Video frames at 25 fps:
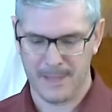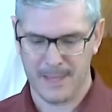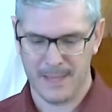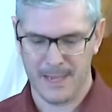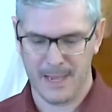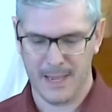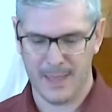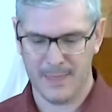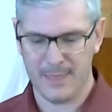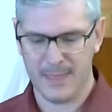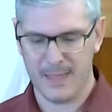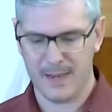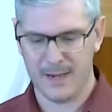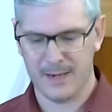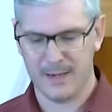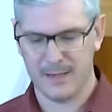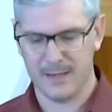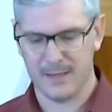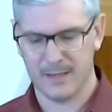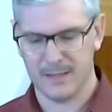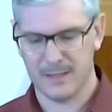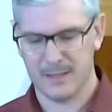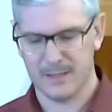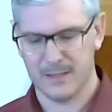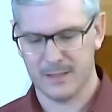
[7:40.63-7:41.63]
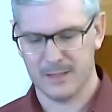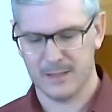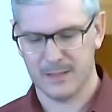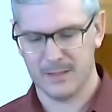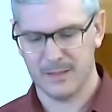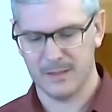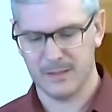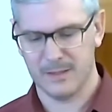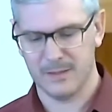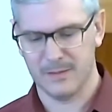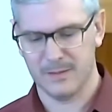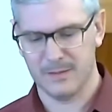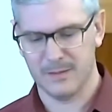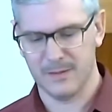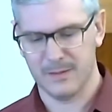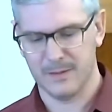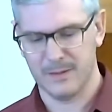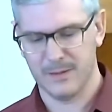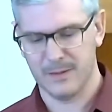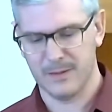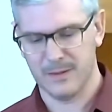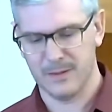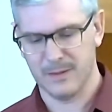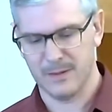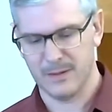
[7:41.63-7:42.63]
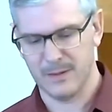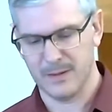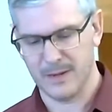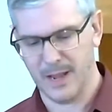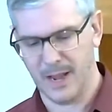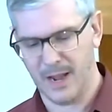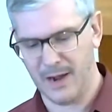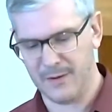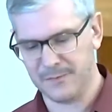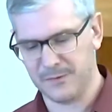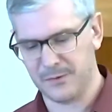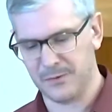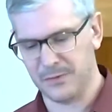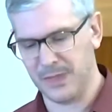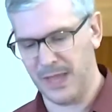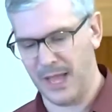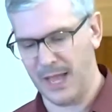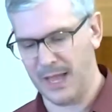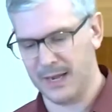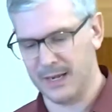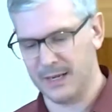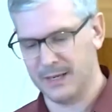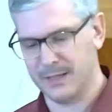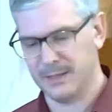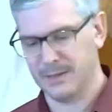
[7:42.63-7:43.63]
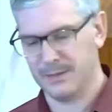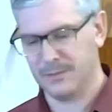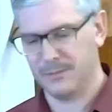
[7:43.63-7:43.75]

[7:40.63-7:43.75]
And then after that,